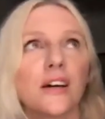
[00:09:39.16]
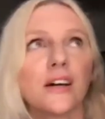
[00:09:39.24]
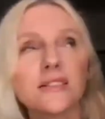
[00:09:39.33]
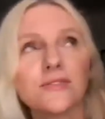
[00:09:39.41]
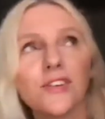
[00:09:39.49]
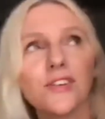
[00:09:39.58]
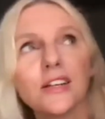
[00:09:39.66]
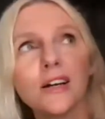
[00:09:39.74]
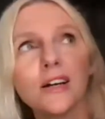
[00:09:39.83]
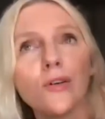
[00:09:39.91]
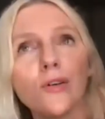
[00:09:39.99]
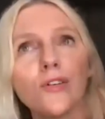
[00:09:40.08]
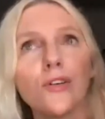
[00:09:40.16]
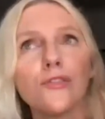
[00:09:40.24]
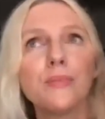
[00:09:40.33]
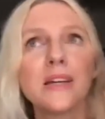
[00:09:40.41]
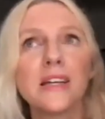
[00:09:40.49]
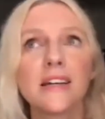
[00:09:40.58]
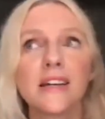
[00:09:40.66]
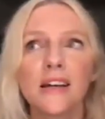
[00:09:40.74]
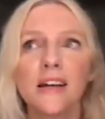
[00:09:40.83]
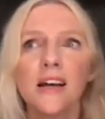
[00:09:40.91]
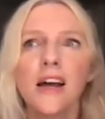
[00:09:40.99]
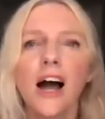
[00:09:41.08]
And I was and I'm a big
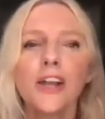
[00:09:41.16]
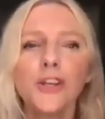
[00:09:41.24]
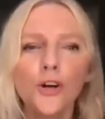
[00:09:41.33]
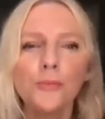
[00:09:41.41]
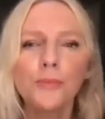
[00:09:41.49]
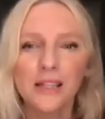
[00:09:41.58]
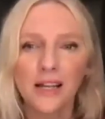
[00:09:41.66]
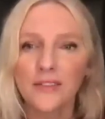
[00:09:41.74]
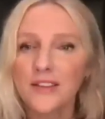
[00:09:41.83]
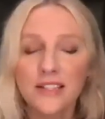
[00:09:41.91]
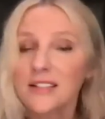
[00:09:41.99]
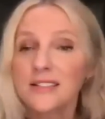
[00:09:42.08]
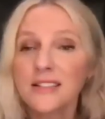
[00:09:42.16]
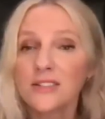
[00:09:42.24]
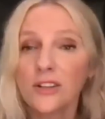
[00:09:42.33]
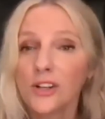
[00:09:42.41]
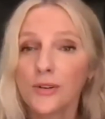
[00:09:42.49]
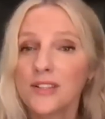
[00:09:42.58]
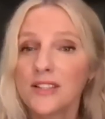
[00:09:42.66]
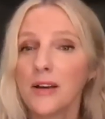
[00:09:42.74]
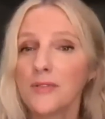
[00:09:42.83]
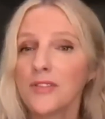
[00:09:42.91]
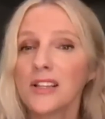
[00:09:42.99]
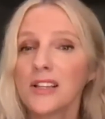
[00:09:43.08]
advocate of
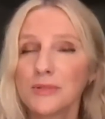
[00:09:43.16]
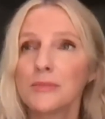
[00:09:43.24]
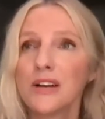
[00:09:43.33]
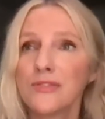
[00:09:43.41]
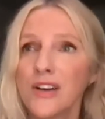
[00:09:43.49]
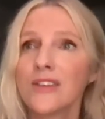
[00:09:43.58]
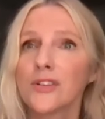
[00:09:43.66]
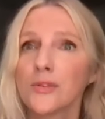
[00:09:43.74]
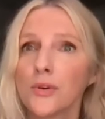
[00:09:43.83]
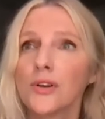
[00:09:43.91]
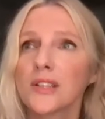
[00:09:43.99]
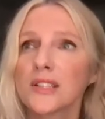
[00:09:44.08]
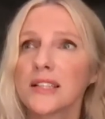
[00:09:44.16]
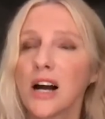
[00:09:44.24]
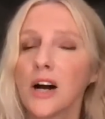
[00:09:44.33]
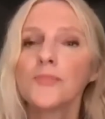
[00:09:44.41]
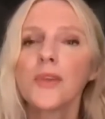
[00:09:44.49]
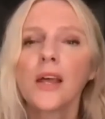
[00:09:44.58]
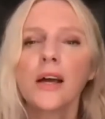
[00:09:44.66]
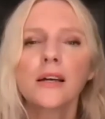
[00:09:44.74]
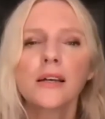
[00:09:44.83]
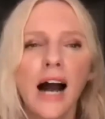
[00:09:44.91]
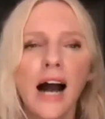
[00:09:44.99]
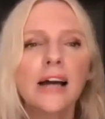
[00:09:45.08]
being, and you're a bit like this, and this is not a
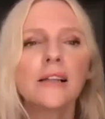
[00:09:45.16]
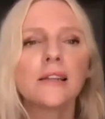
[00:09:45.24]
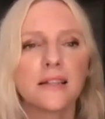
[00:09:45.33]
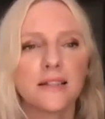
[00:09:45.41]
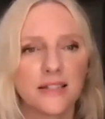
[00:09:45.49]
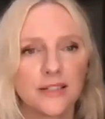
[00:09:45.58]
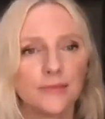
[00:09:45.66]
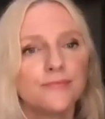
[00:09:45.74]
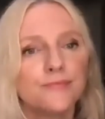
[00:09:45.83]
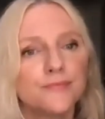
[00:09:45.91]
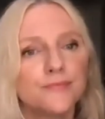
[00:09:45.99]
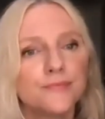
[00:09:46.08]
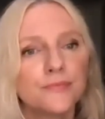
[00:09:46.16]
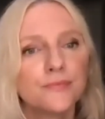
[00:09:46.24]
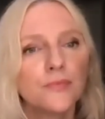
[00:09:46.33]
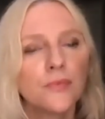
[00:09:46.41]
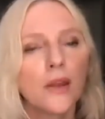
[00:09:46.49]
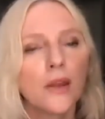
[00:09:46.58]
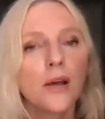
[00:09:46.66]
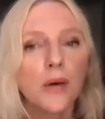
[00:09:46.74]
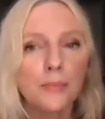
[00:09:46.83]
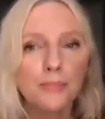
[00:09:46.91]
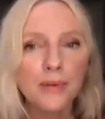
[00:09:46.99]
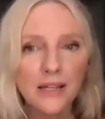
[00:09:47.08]
criticism. I think it's one of my favorite words now,
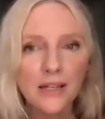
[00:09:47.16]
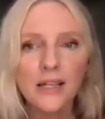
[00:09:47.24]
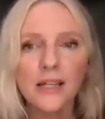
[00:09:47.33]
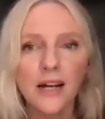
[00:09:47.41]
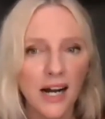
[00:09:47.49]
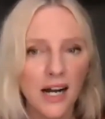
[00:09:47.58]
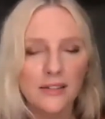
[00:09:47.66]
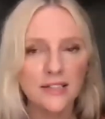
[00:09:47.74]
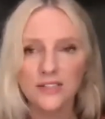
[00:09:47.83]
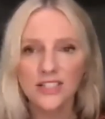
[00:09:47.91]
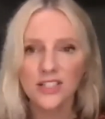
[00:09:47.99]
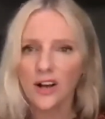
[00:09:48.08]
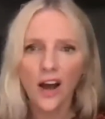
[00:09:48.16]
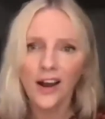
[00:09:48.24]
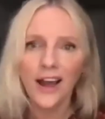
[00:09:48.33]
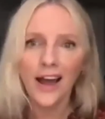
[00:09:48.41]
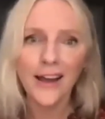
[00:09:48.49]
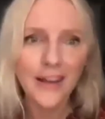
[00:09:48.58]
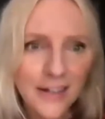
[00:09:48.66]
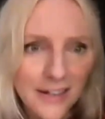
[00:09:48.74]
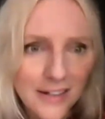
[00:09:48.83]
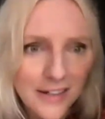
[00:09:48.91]
guileless. But